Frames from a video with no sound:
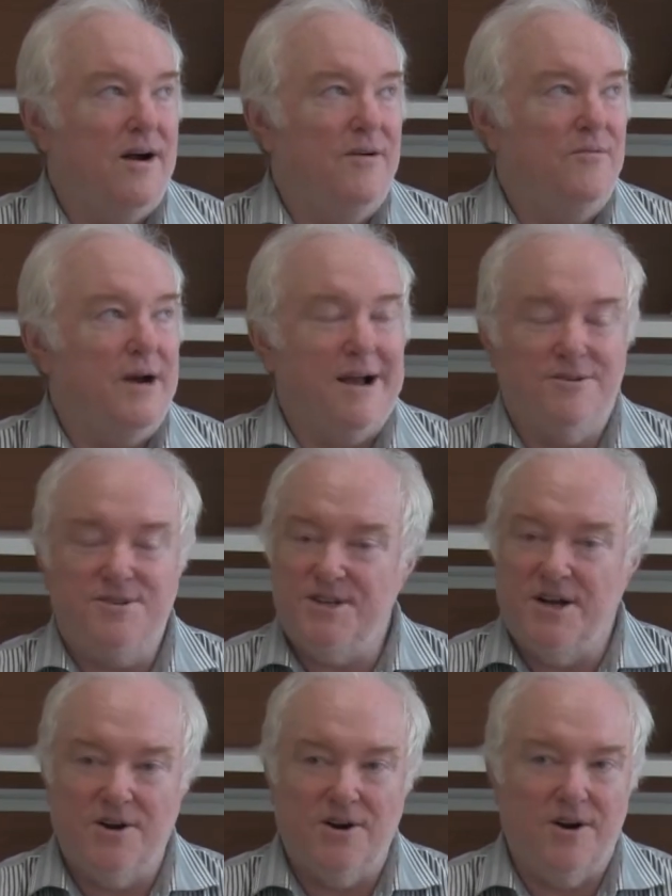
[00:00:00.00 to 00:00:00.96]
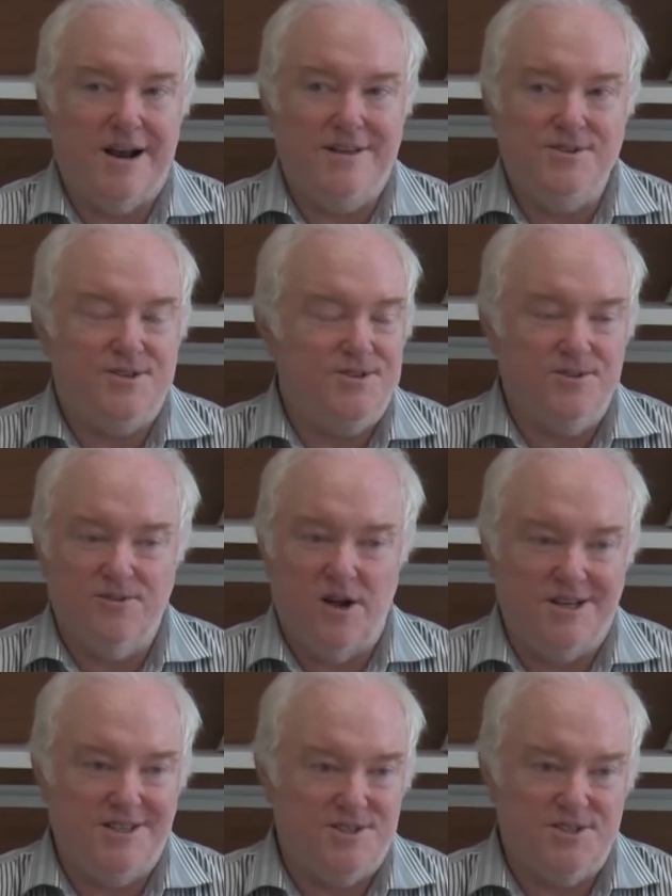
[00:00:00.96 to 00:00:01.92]
When I was younger, I used to do
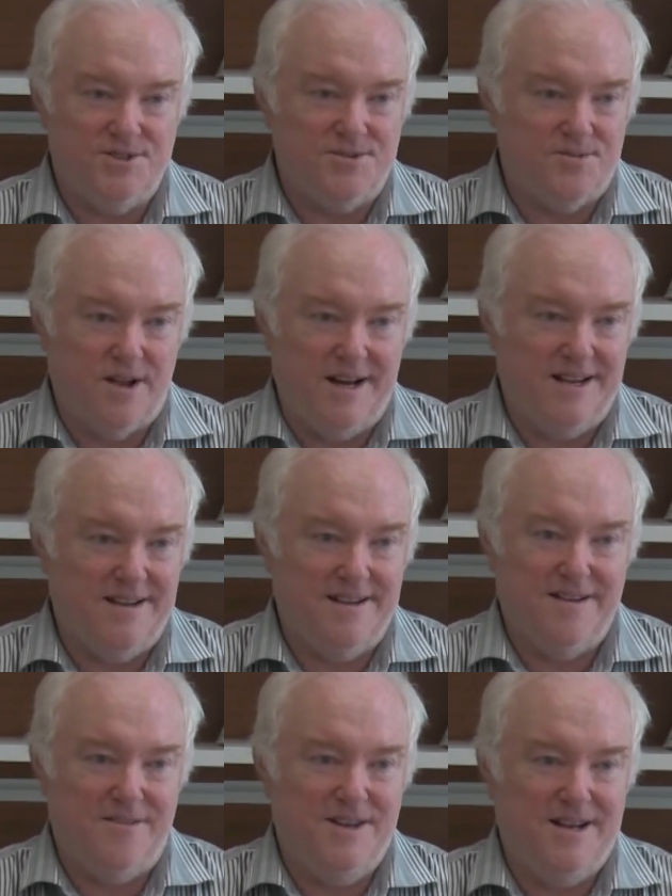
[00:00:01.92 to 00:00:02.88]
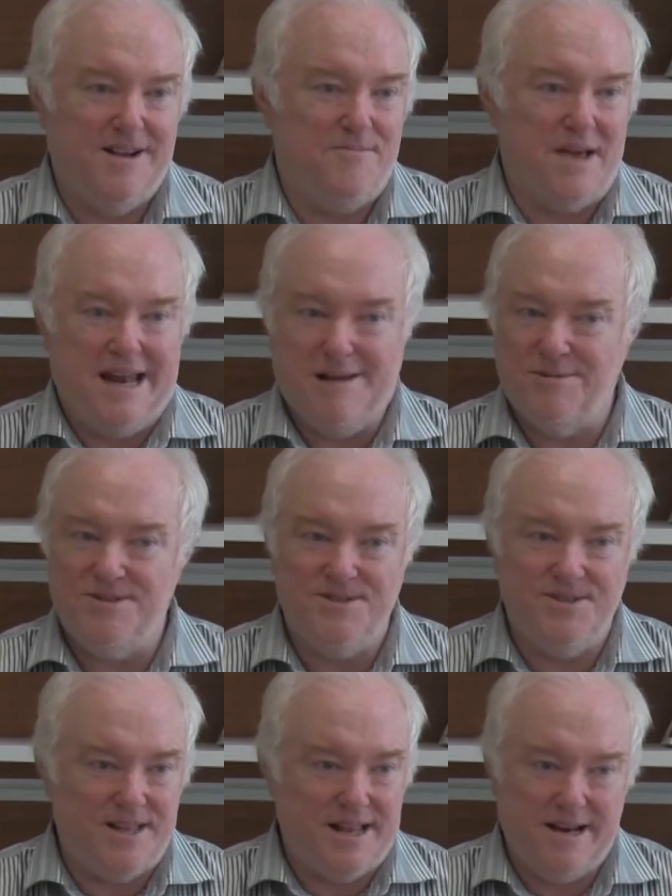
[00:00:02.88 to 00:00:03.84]
long distance running. I mean, I'm not able to
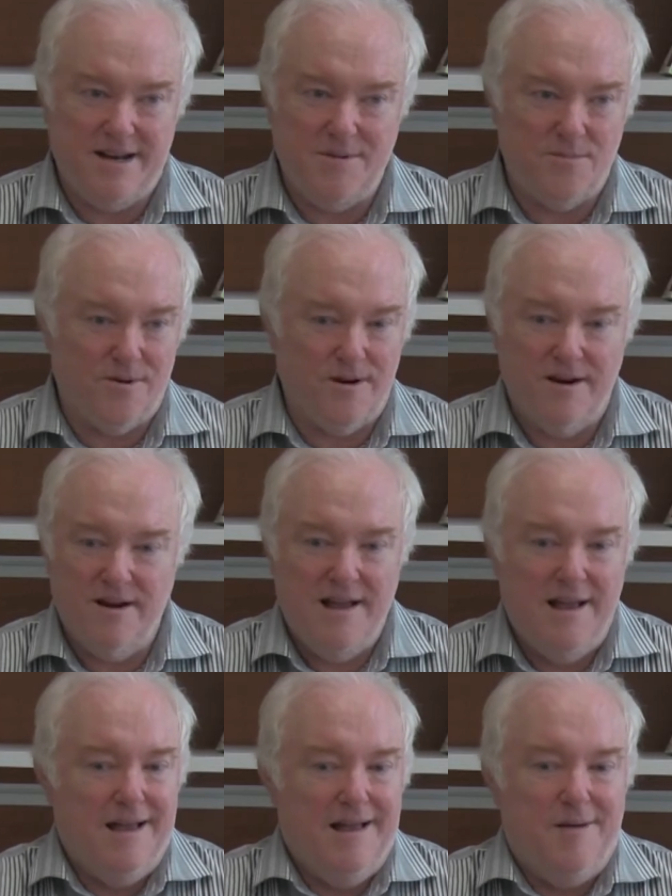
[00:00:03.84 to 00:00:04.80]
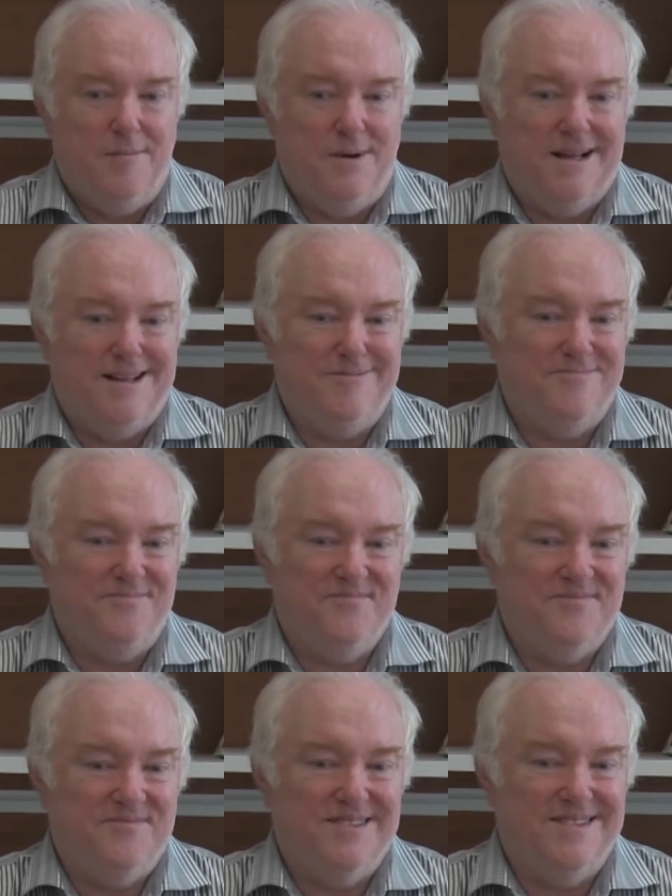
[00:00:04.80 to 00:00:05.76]
do that anymore, but
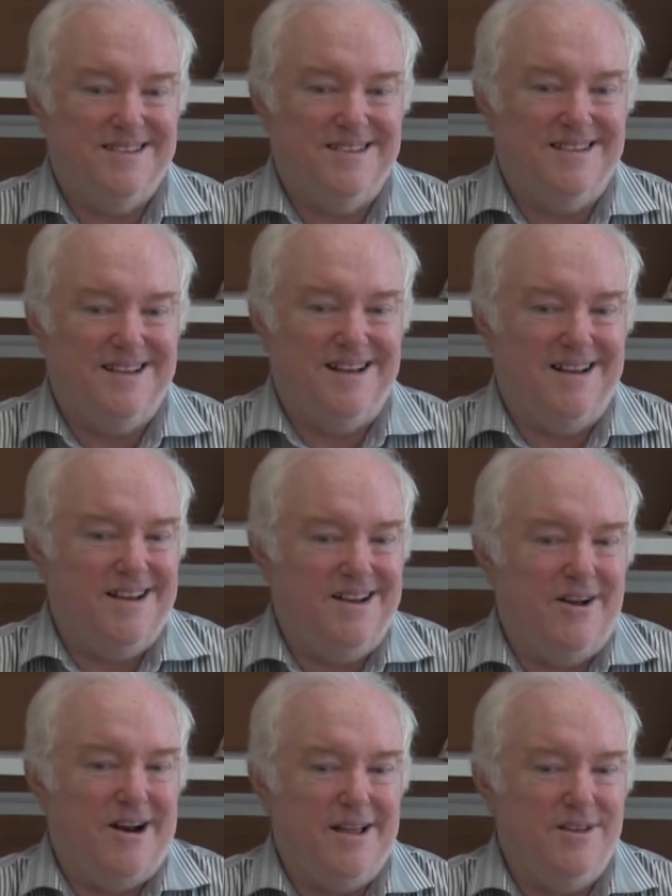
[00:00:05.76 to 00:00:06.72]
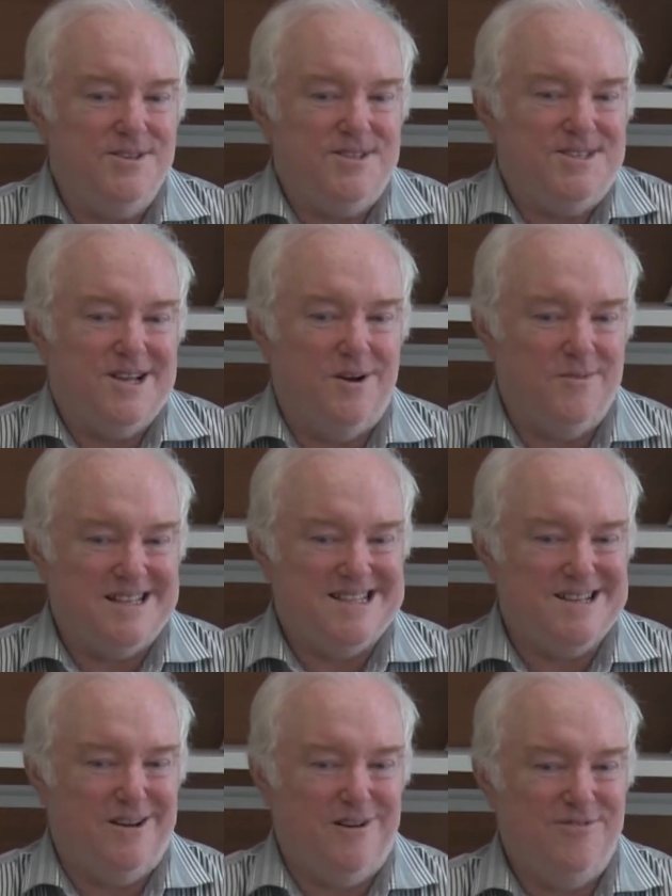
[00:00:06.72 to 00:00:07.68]
I used to tell
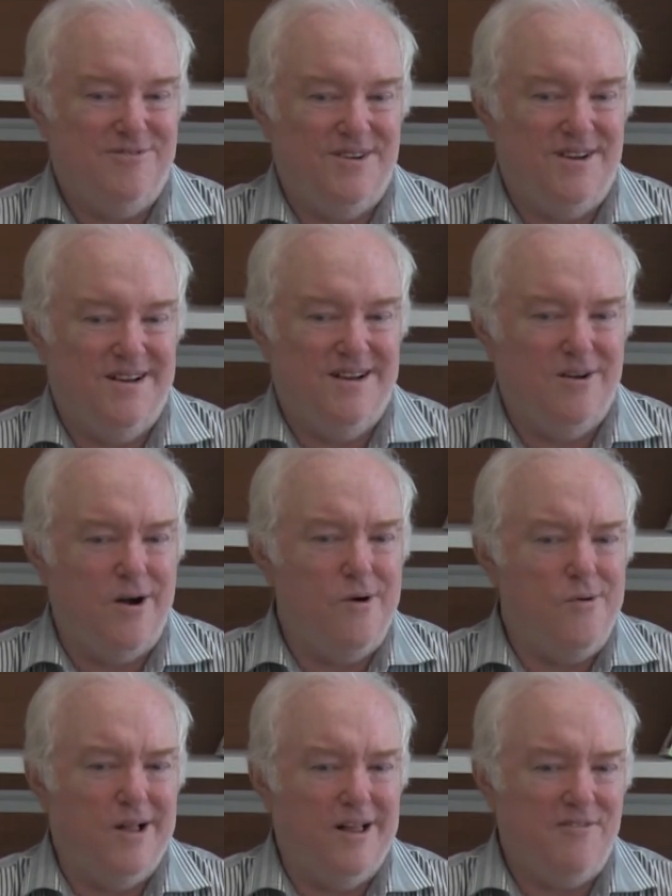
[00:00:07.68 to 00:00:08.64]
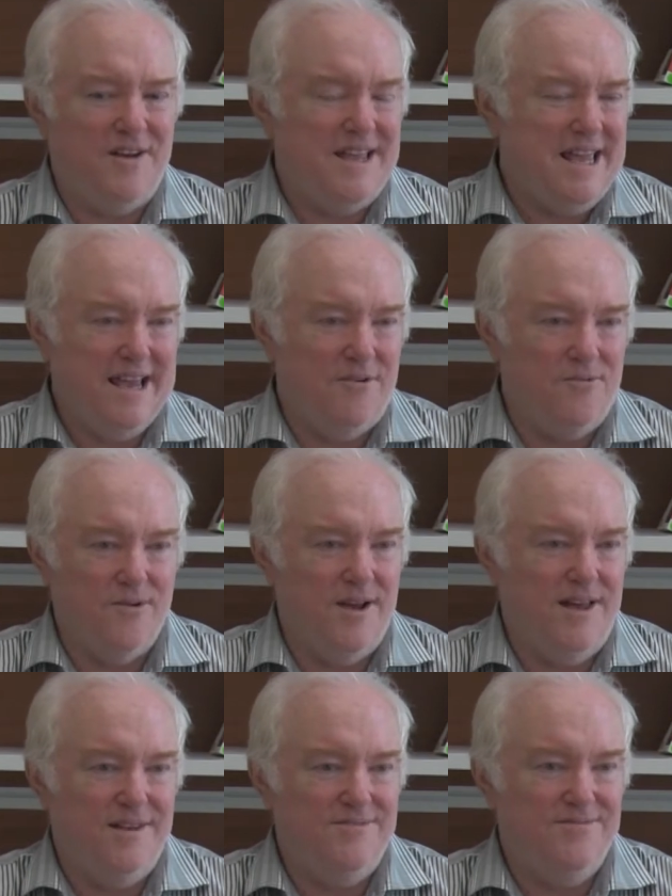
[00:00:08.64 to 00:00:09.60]
myself, oh, well, if I can't
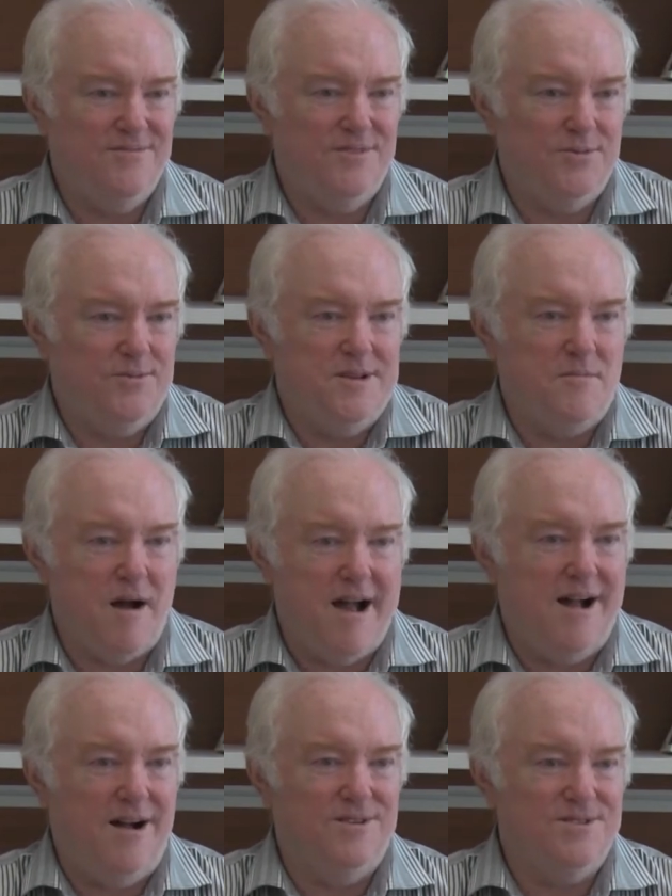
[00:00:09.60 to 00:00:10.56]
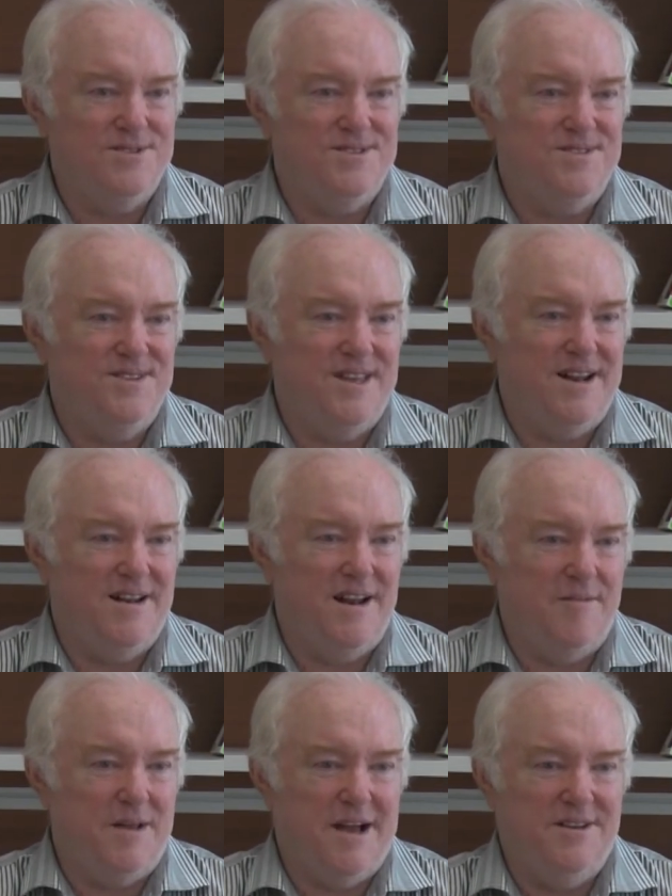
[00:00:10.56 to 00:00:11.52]
run 3 miles, then
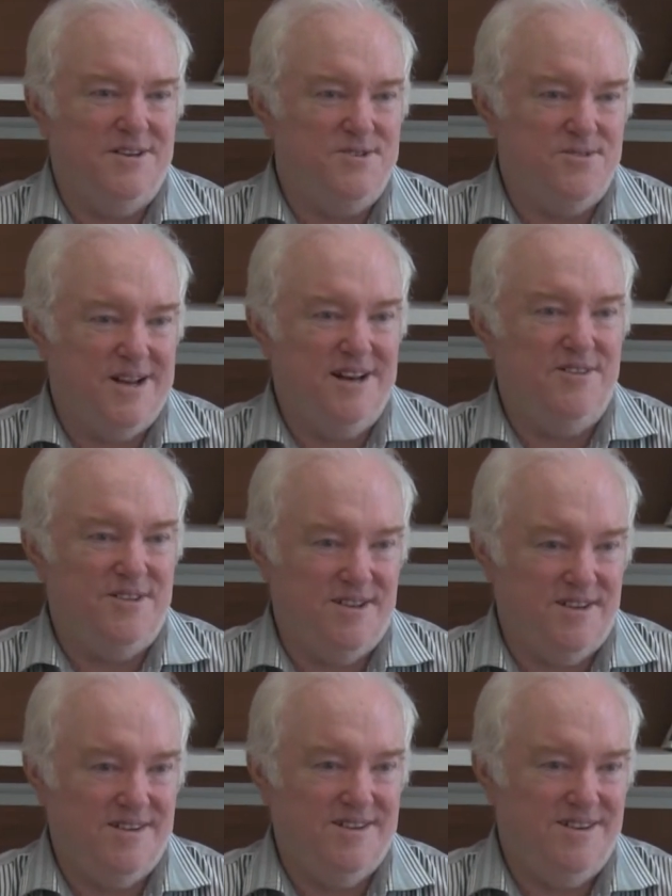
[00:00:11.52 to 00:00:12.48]
I'm not going to do anything,